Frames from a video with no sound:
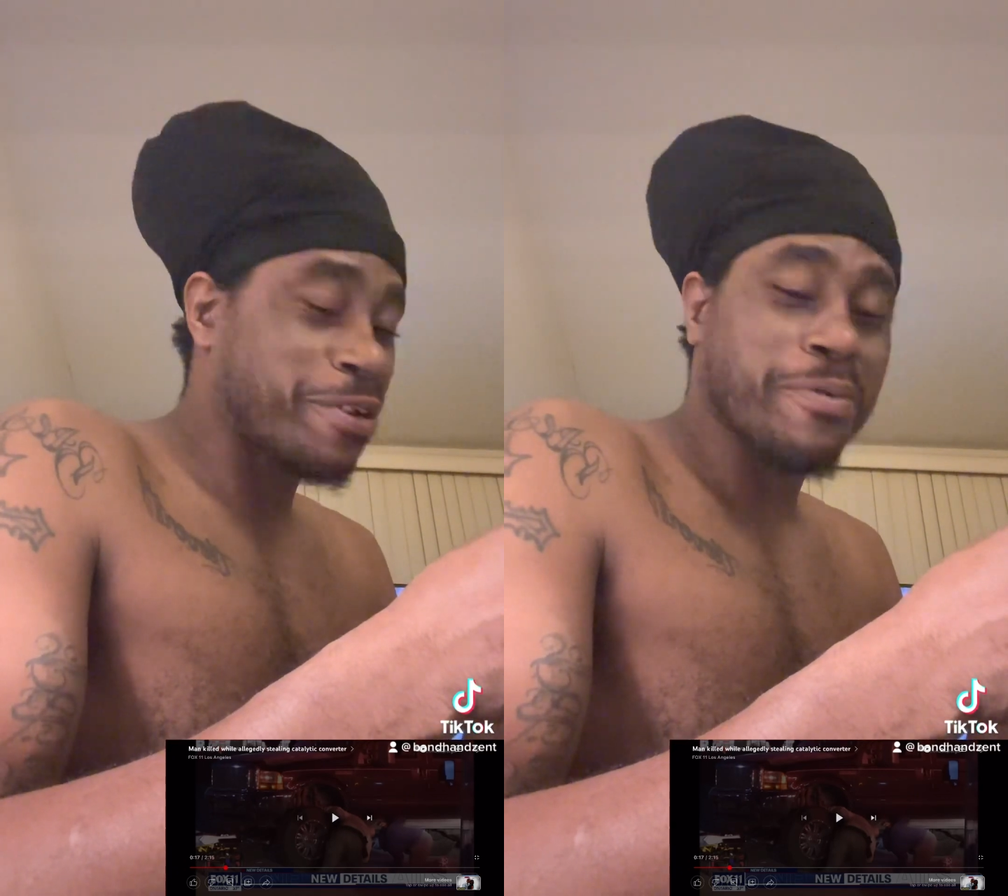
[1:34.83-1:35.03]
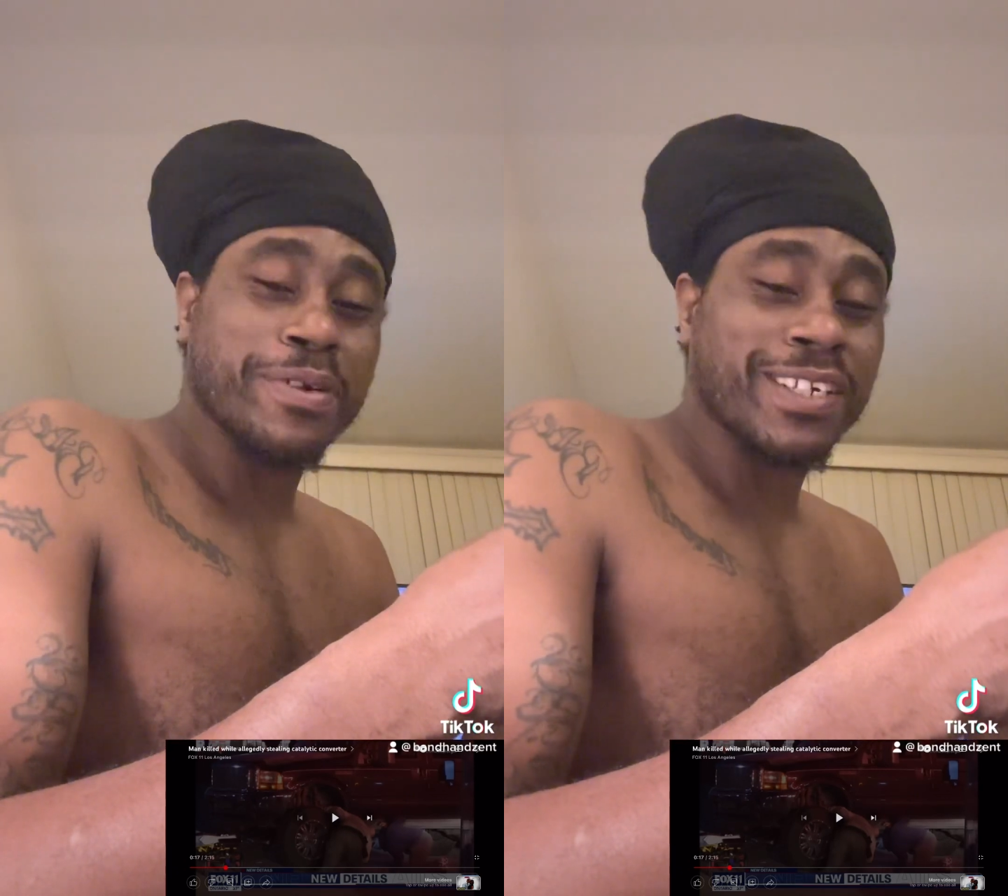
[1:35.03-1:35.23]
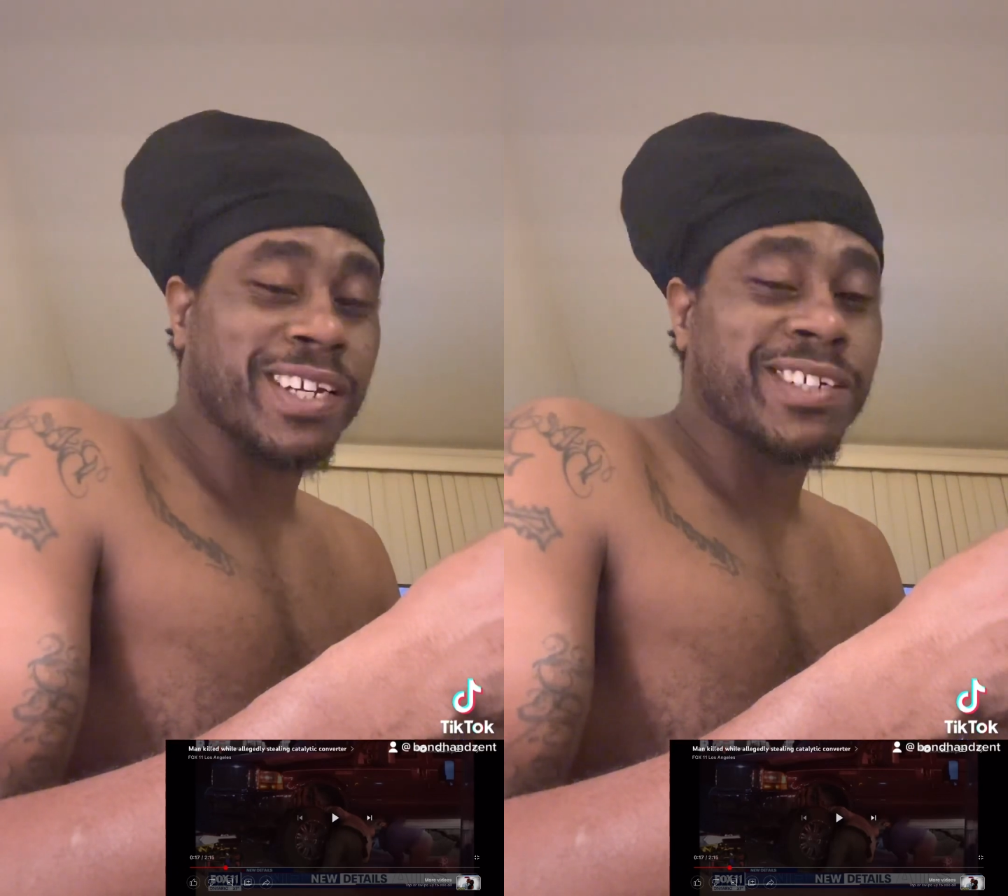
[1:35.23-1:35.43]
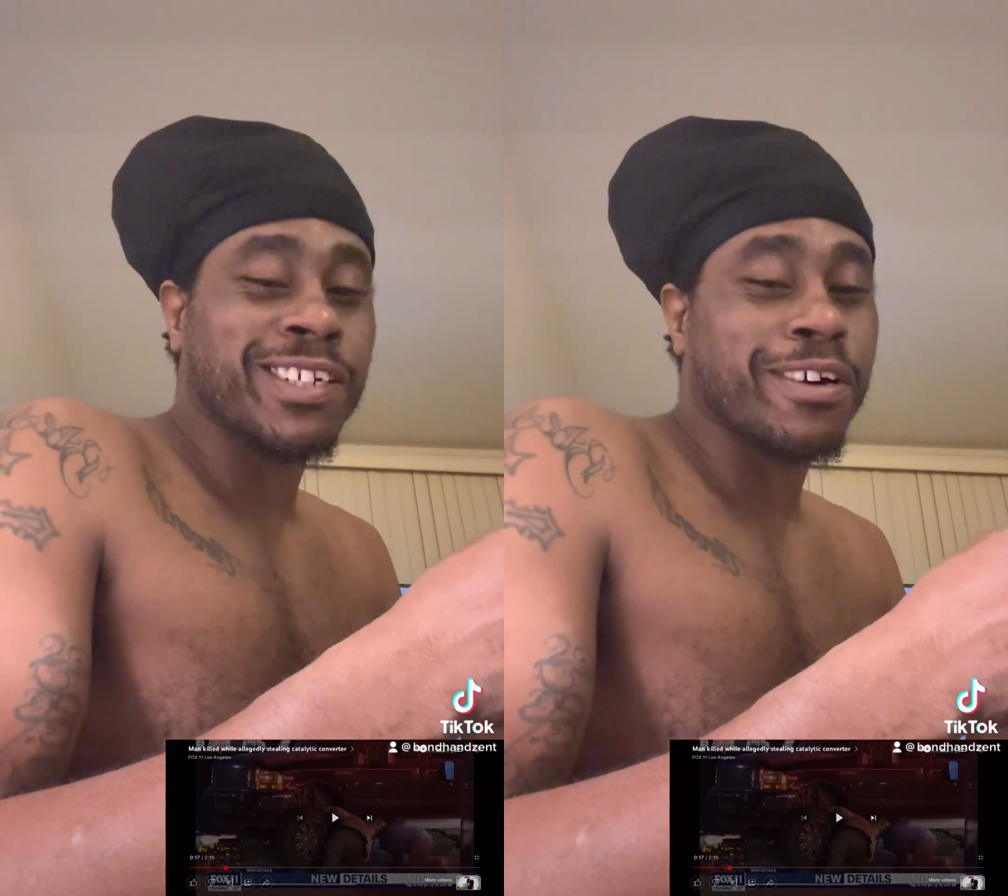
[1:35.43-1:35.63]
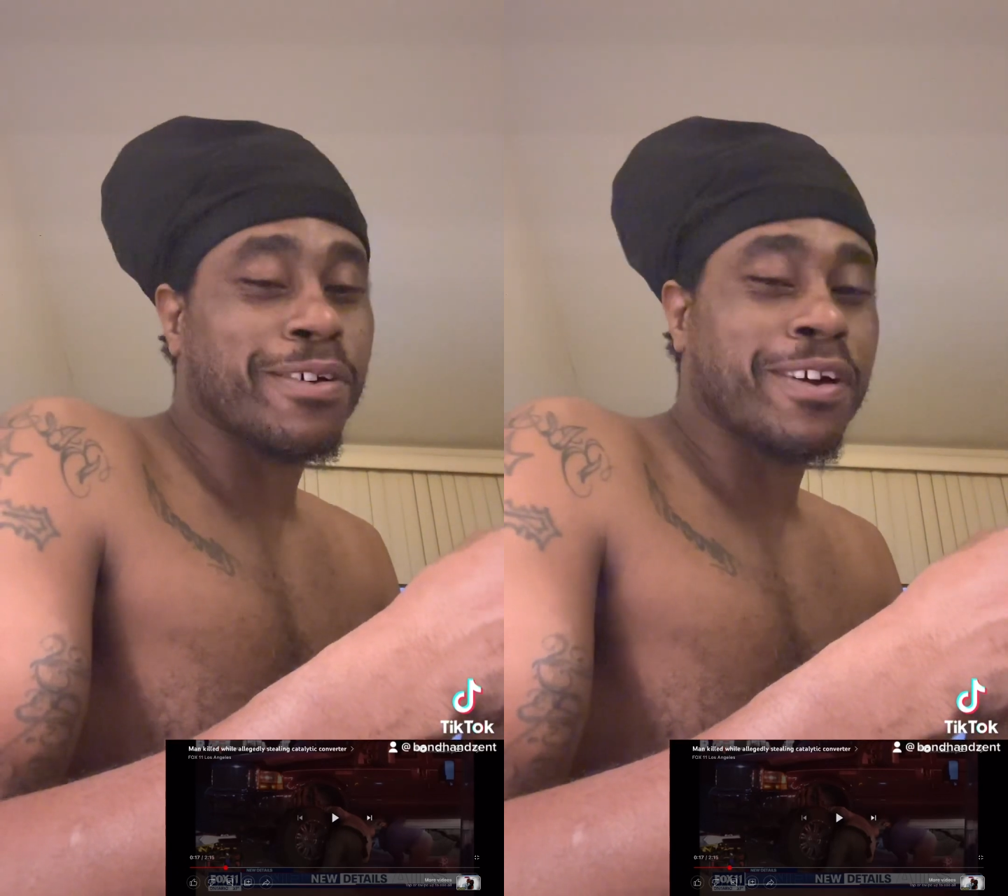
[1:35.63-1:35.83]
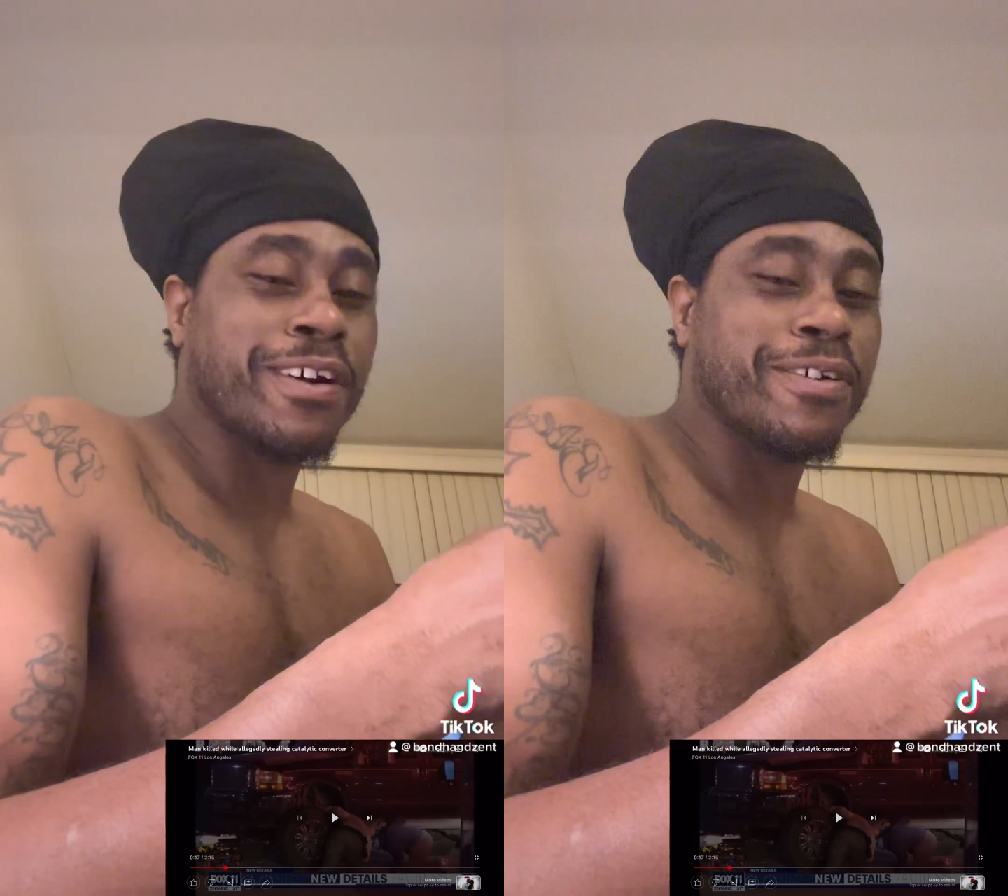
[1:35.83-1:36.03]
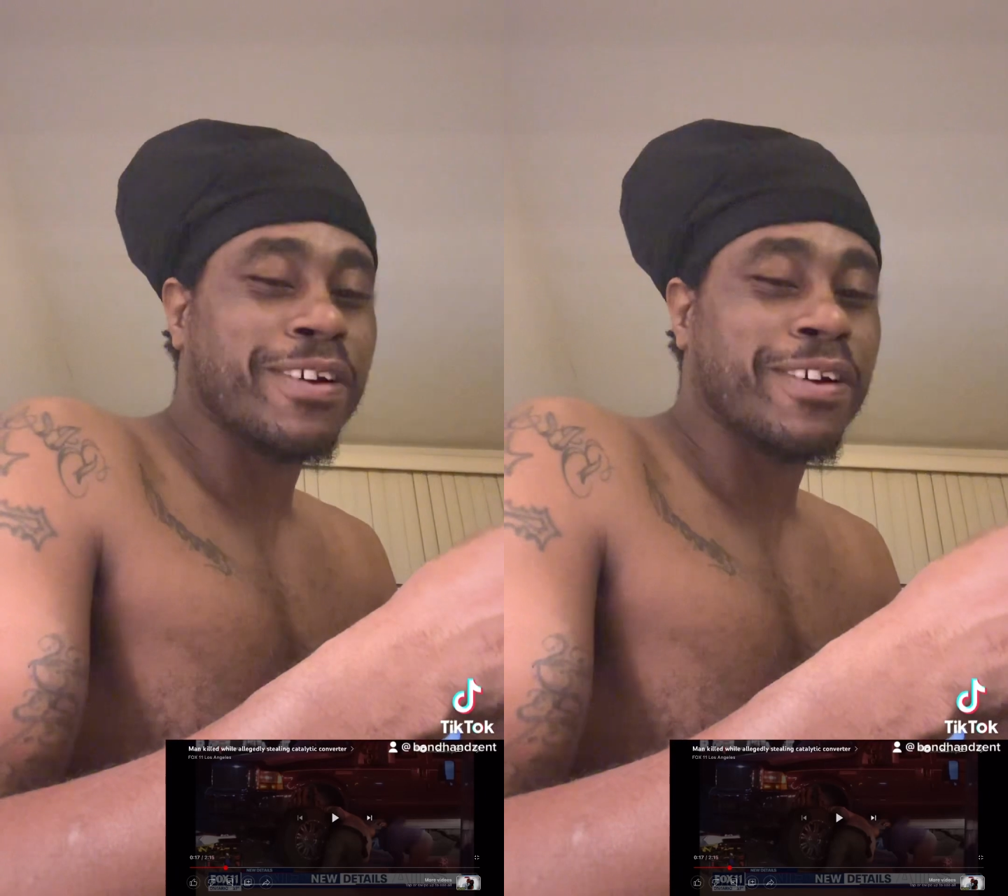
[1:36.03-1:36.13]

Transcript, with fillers: I wish they showed her